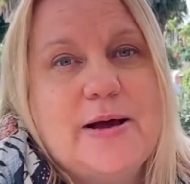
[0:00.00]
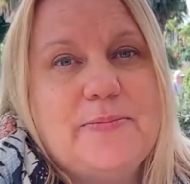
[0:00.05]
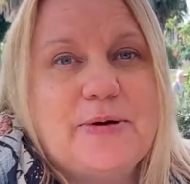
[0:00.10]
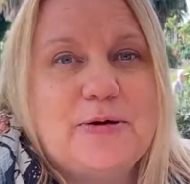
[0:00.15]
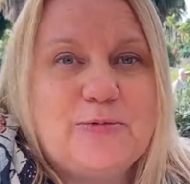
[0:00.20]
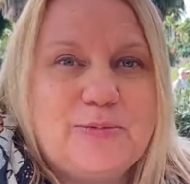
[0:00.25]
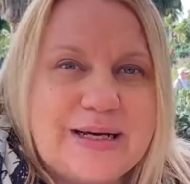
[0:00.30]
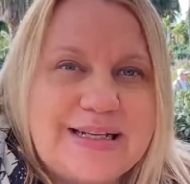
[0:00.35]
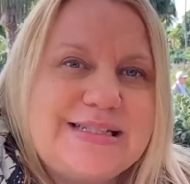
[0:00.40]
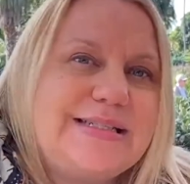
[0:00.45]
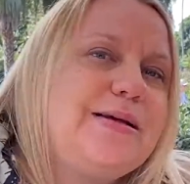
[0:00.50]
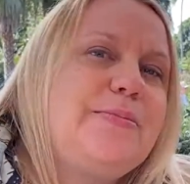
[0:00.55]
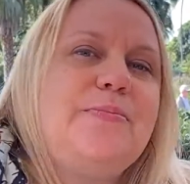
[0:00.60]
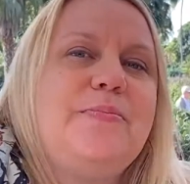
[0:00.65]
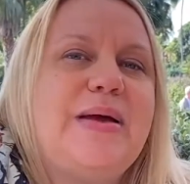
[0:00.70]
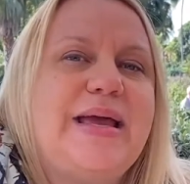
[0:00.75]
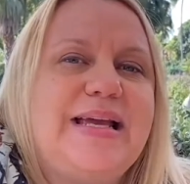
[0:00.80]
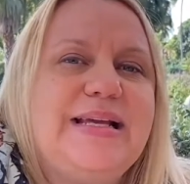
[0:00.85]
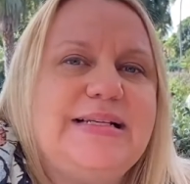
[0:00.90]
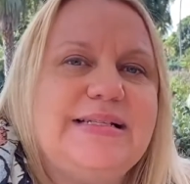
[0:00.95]
But what's
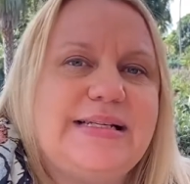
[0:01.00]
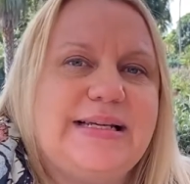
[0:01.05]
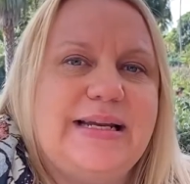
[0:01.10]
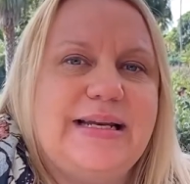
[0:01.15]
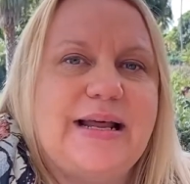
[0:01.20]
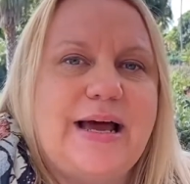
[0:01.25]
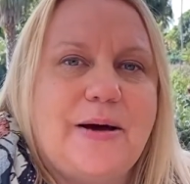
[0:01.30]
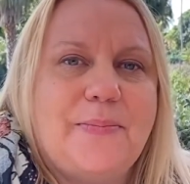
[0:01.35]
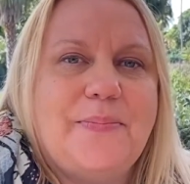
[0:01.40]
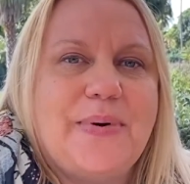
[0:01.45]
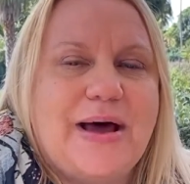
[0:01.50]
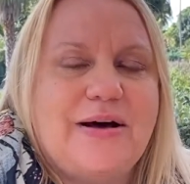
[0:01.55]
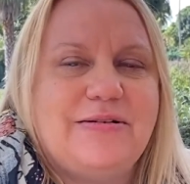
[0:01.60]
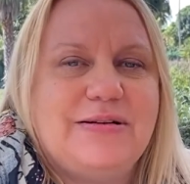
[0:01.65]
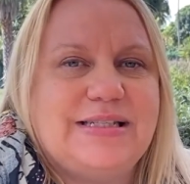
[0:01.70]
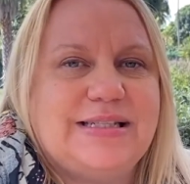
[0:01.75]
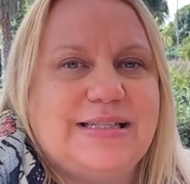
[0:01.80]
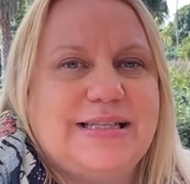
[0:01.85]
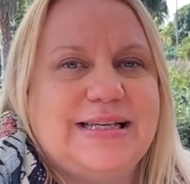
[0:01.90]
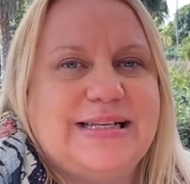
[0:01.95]
amazing
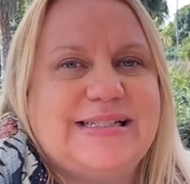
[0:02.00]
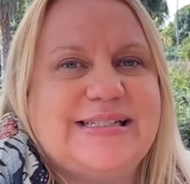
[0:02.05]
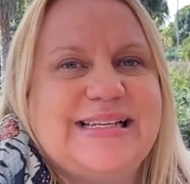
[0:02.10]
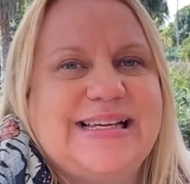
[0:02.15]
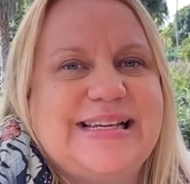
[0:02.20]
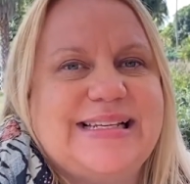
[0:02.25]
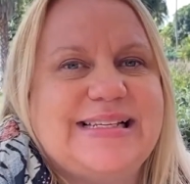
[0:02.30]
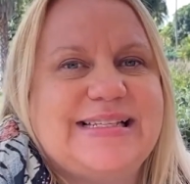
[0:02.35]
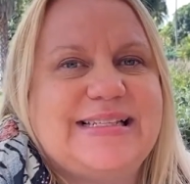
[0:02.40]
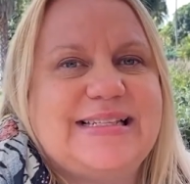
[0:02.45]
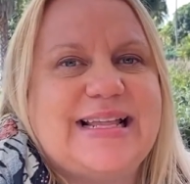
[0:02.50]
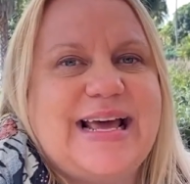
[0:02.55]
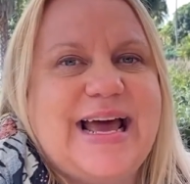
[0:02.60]
about this is